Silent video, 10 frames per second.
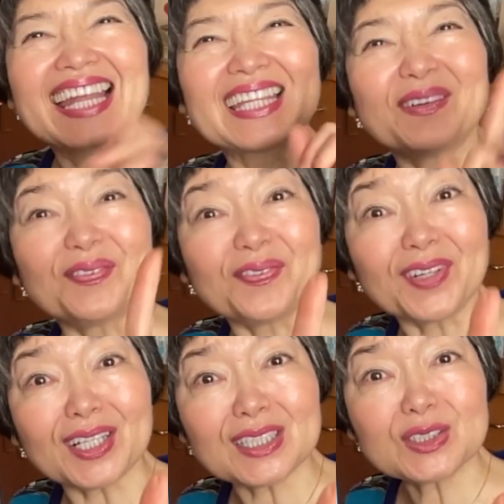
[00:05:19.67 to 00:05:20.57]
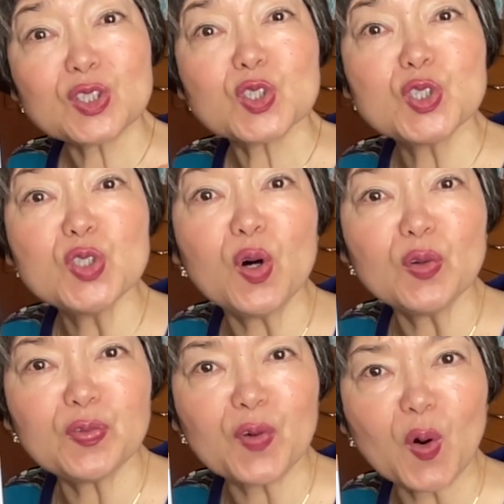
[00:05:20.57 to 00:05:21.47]
The first
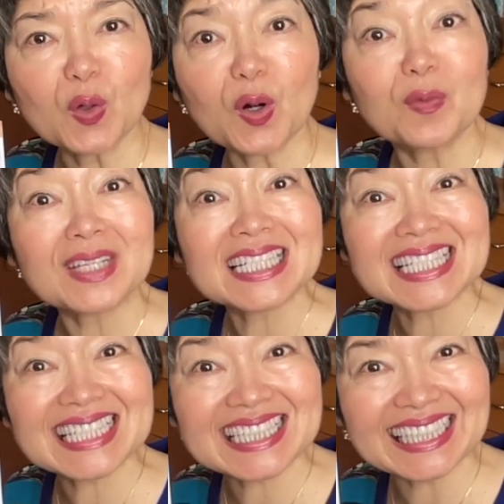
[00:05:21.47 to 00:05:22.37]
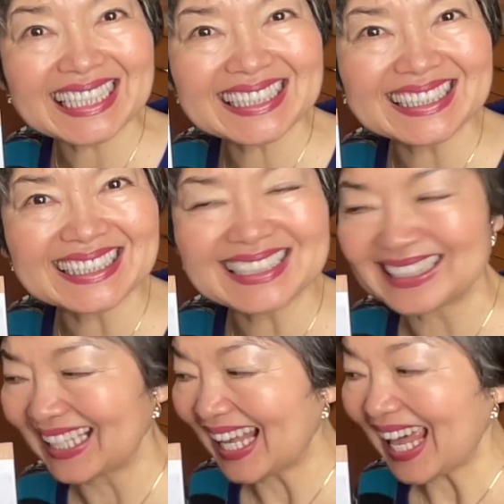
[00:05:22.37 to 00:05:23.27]
snowfall of the season,